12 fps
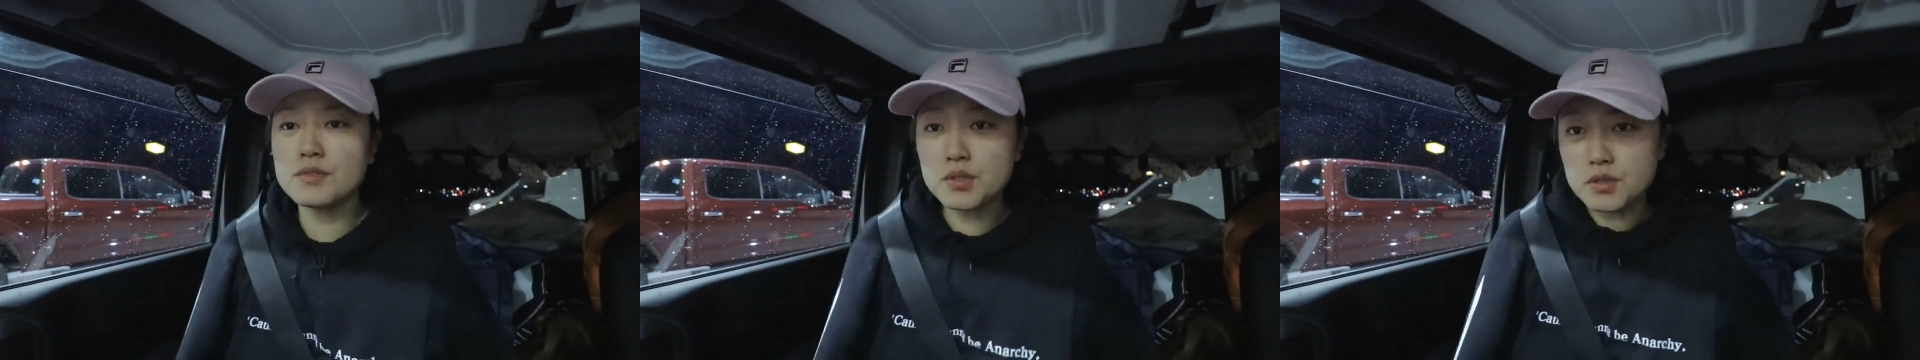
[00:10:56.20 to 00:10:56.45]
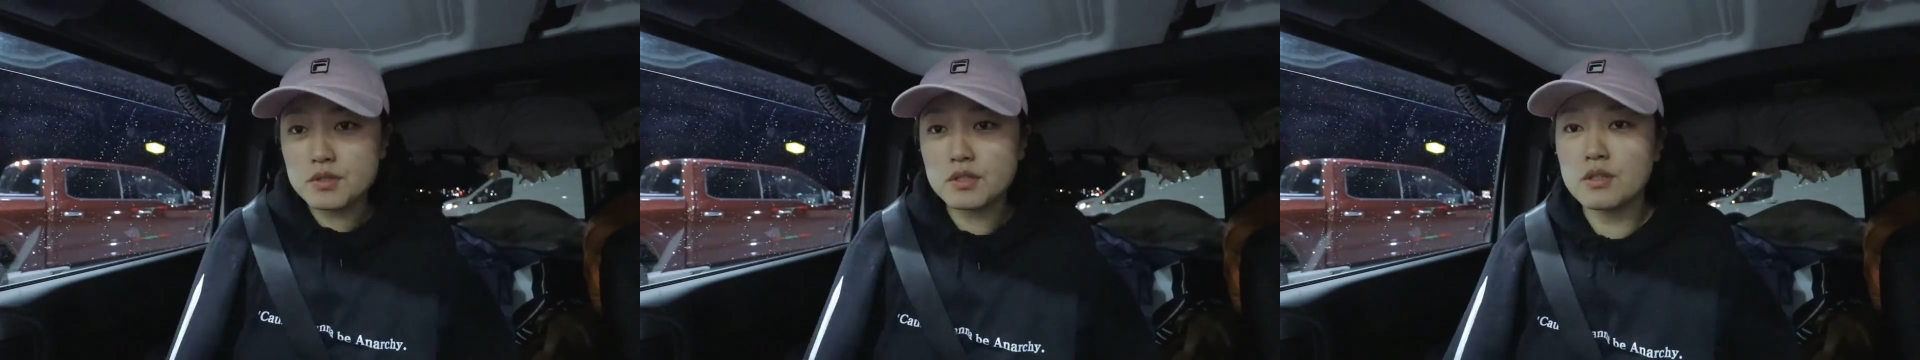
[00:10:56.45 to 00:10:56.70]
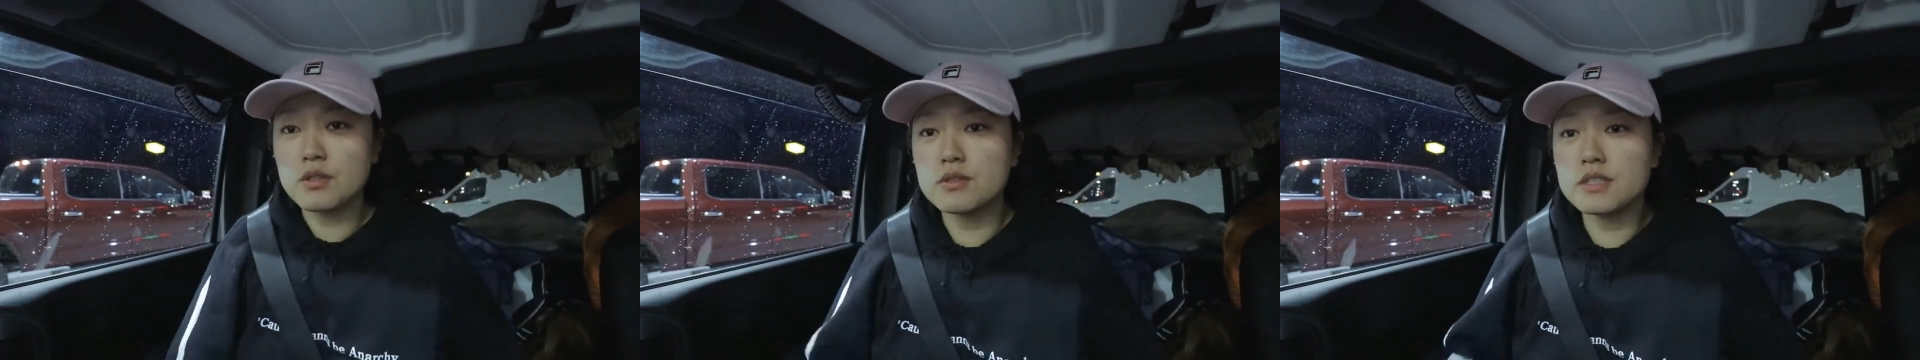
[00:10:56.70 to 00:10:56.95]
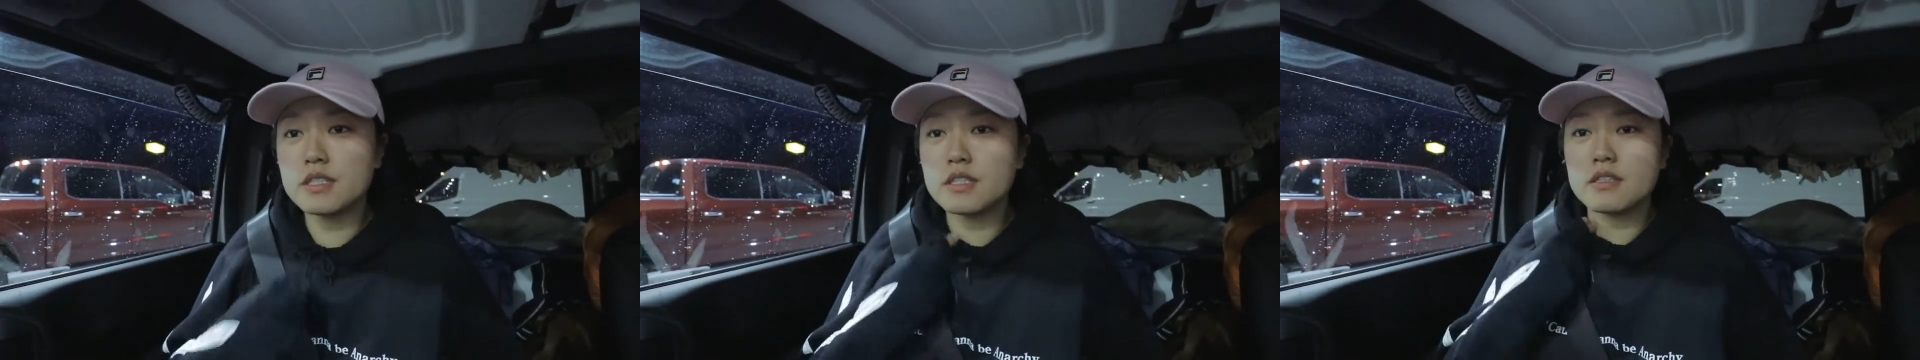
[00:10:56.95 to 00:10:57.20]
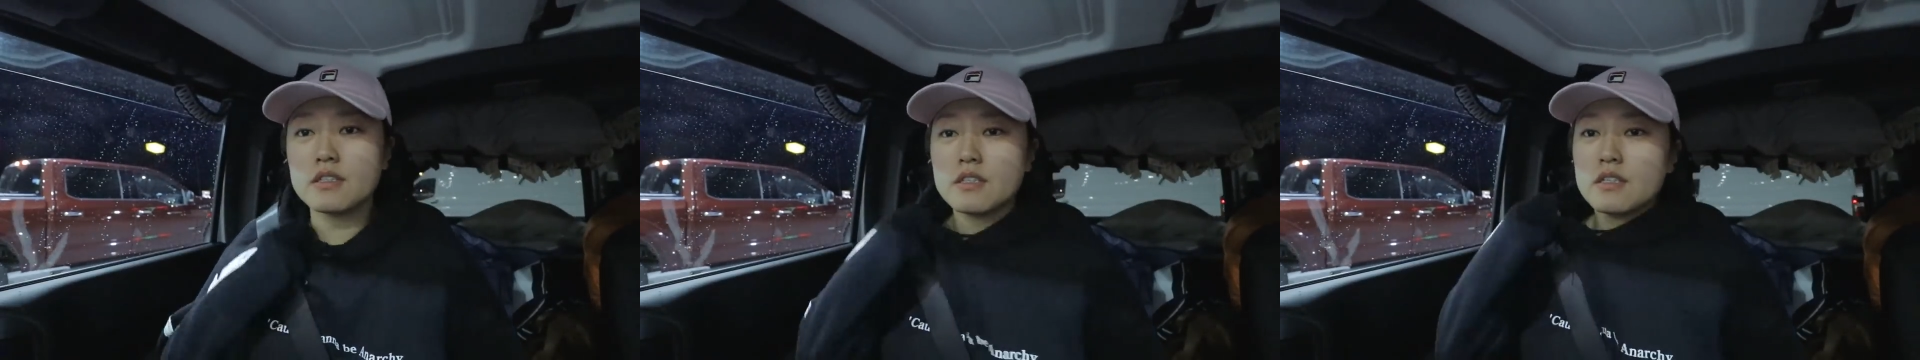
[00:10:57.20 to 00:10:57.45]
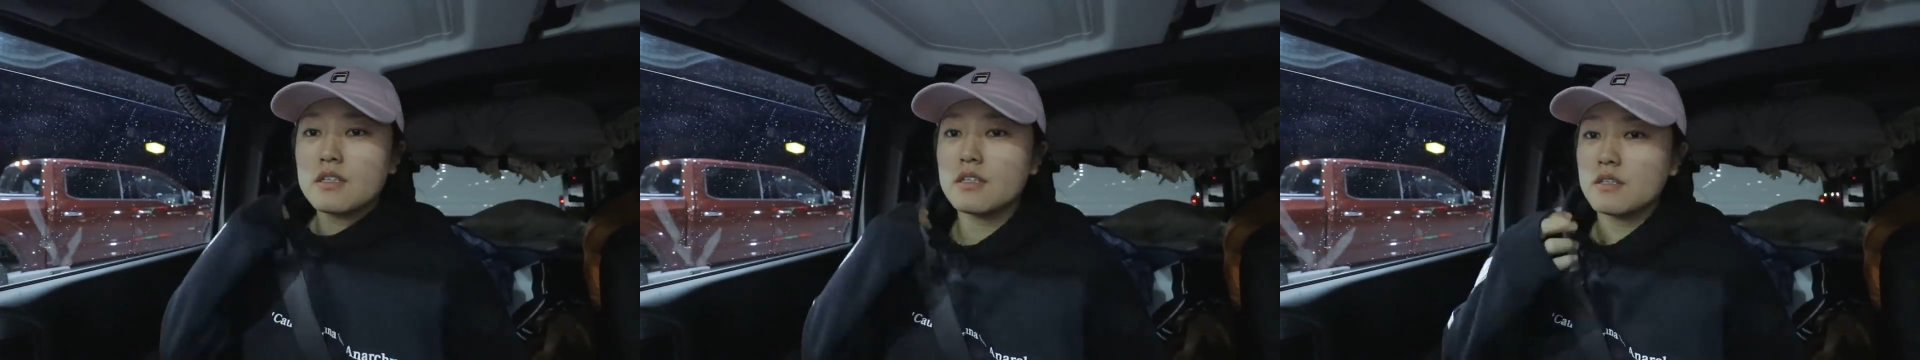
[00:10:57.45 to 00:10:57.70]
Do the closing at
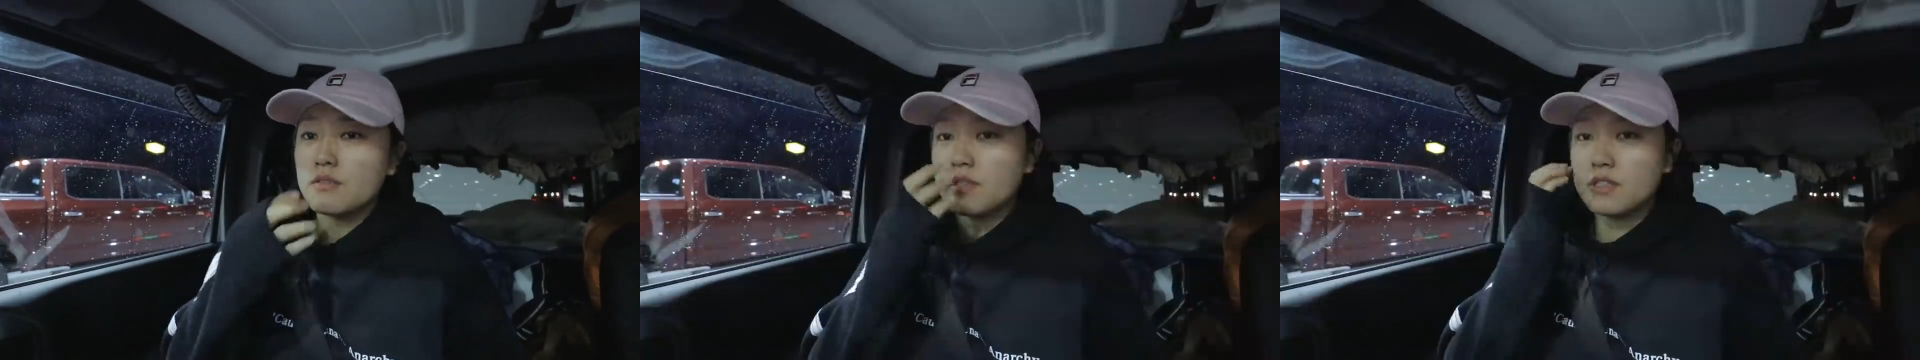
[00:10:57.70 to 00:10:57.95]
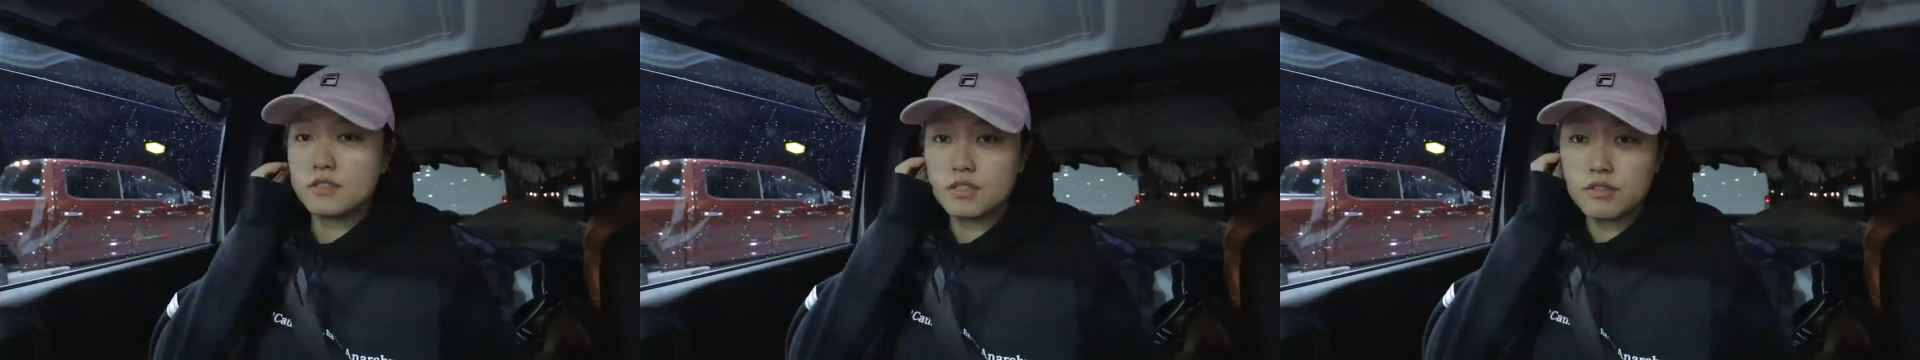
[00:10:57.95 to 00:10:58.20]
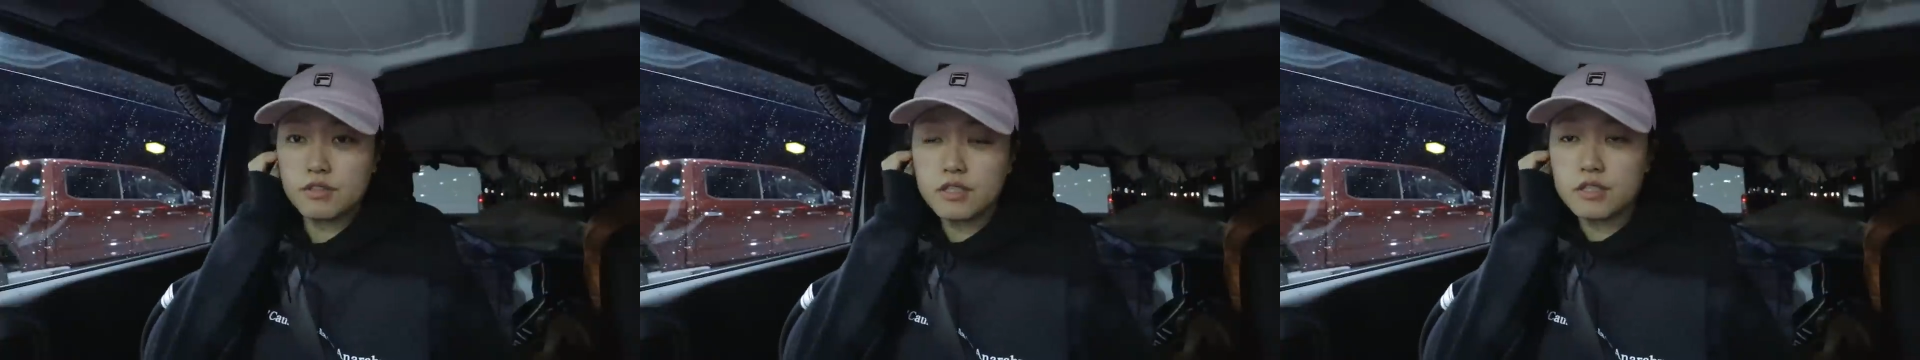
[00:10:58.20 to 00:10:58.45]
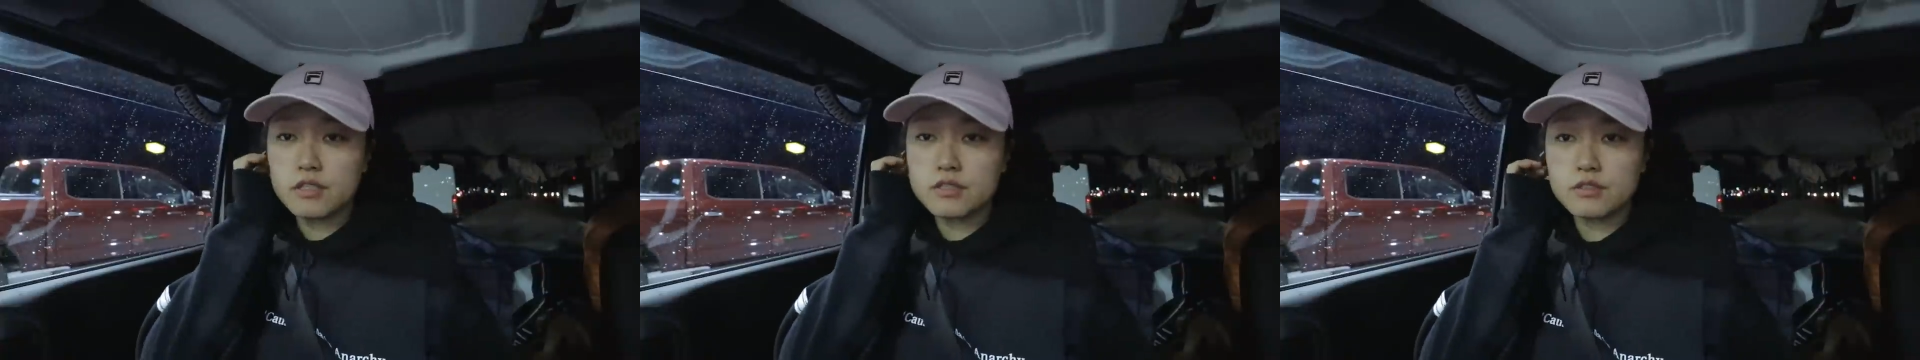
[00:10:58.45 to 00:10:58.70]
the rest area,